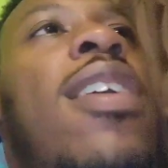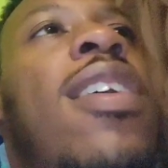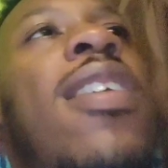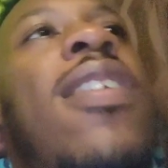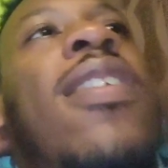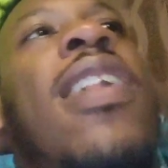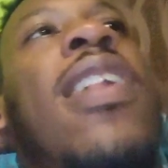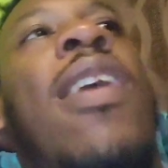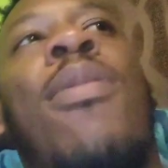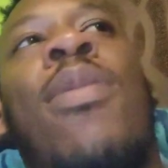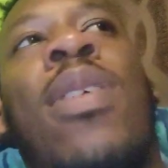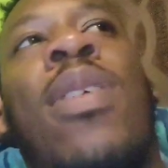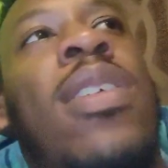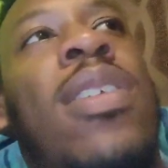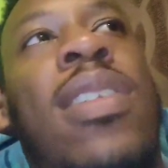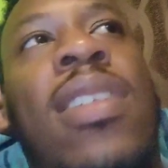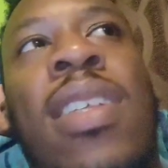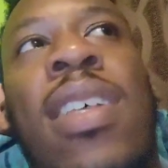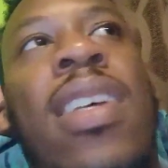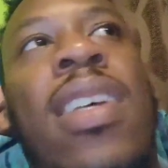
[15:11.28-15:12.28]
that
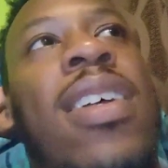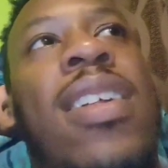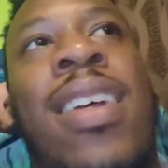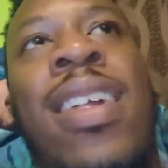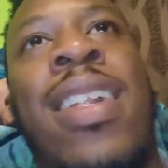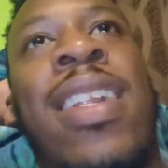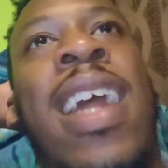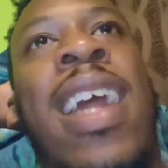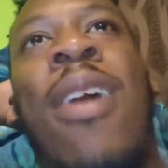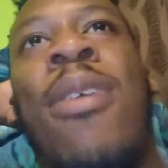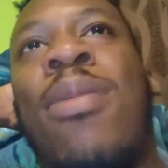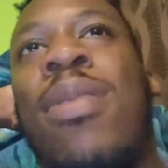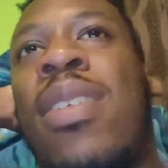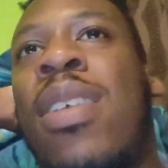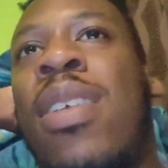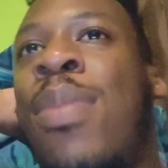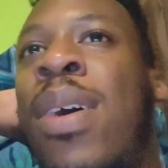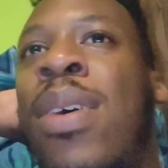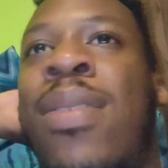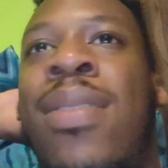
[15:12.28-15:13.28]
was announced
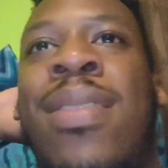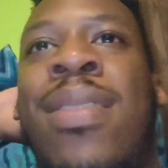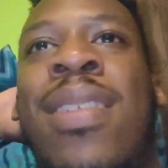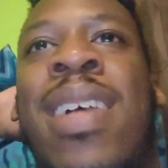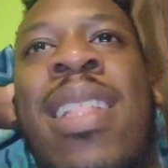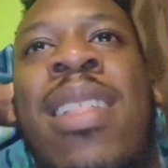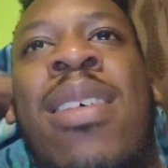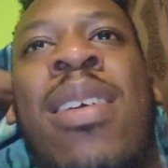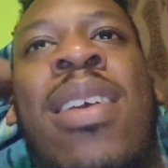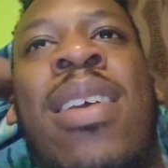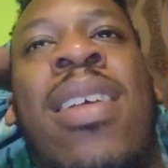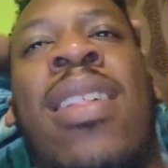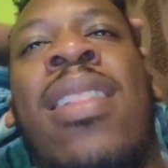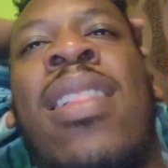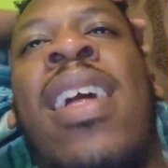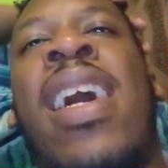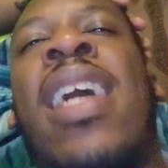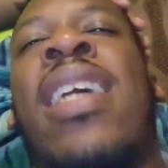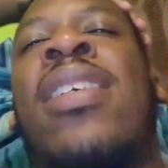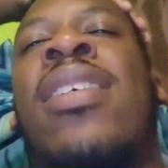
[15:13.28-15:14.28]
about, I think,
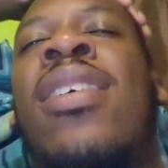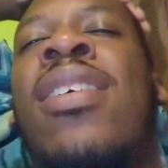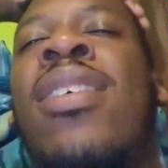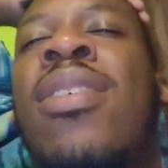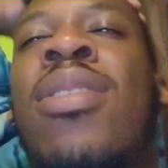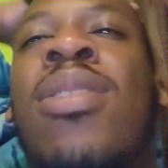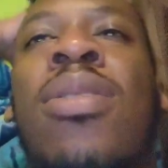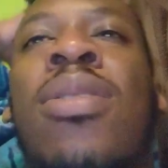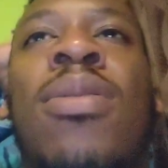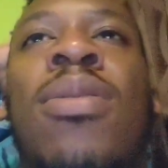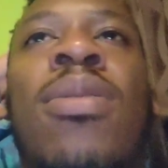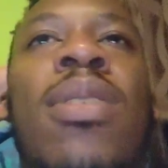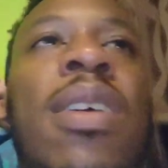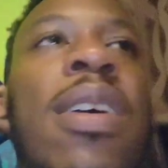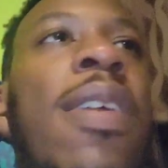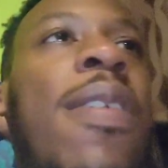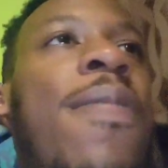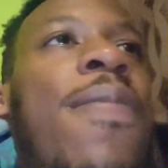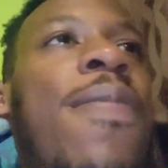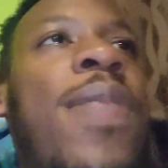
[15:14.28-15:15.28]
last year or two.
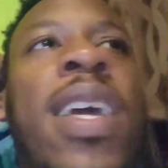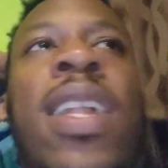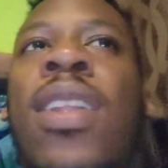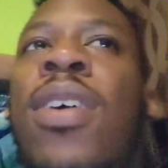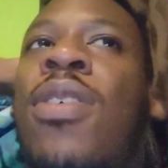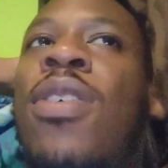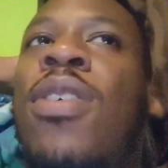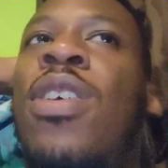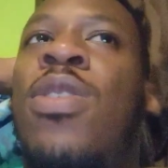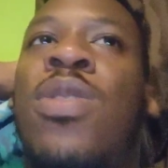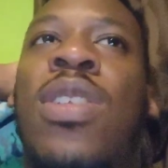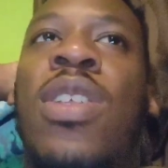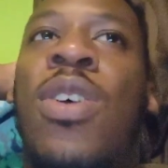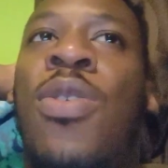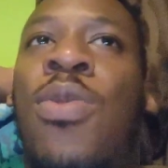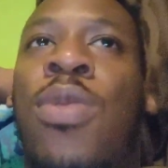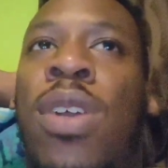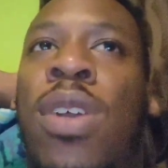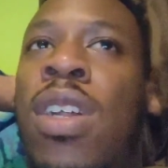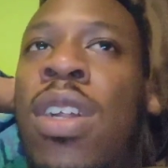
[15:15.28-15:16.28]
I know he's still
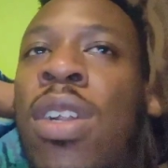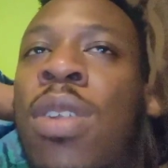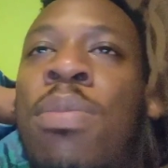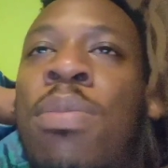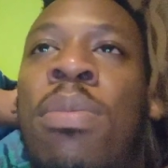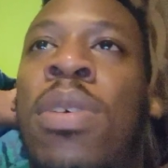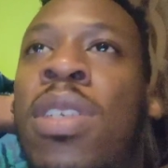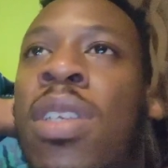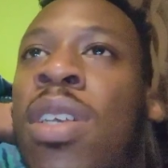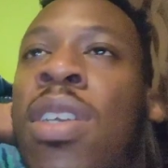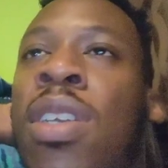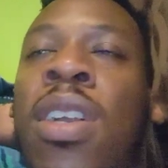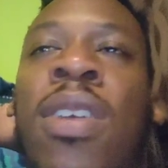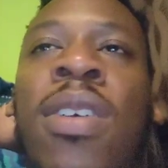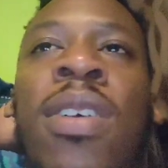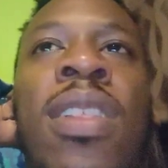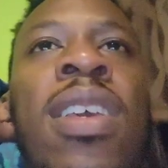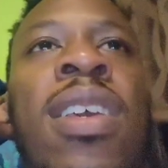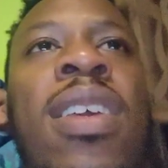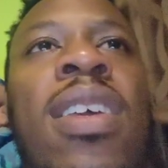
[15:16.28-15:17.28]
working on the music
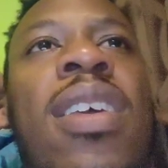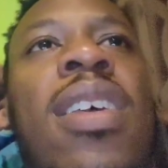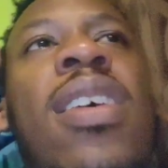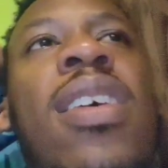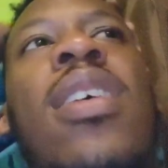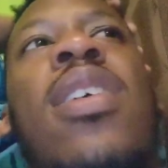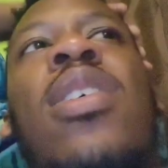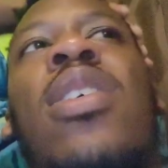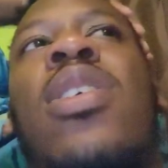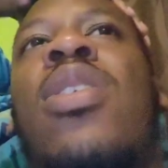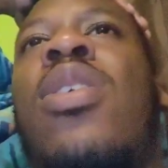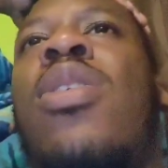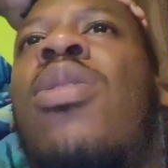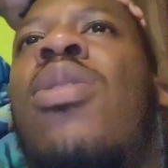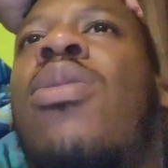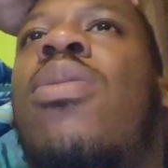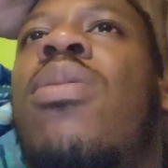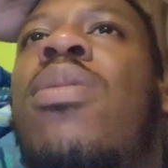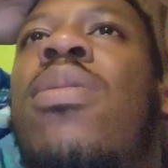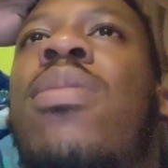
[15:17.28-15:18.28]
currently.
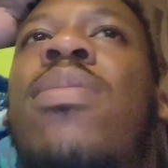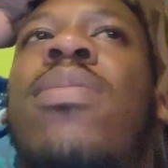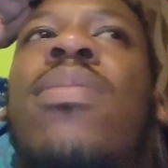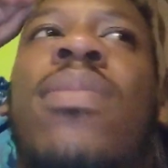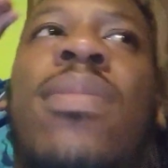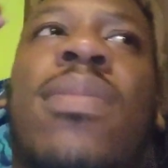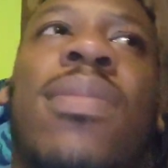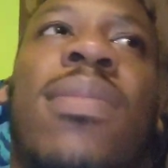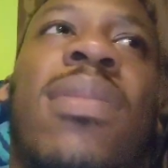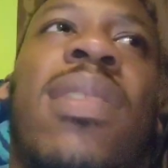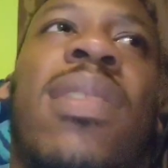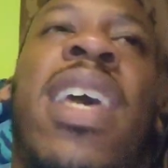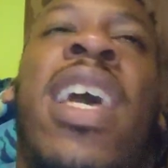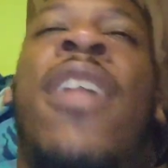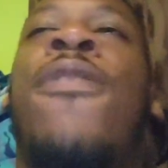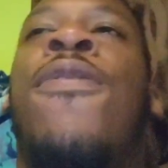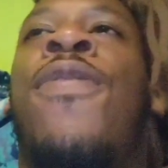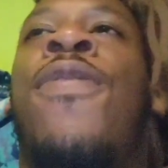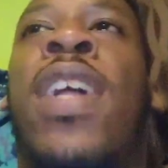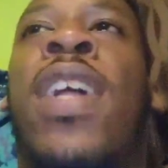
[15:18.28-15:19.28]
So in
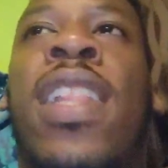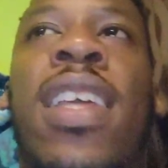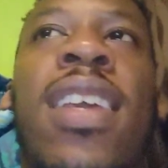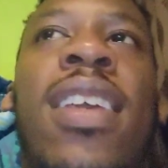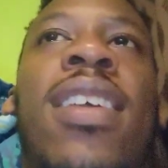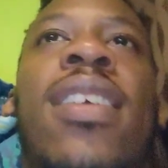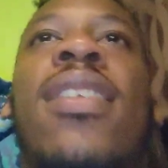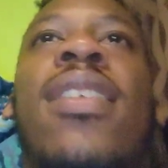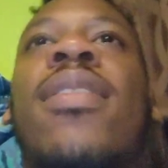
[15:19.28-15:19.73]
Philly,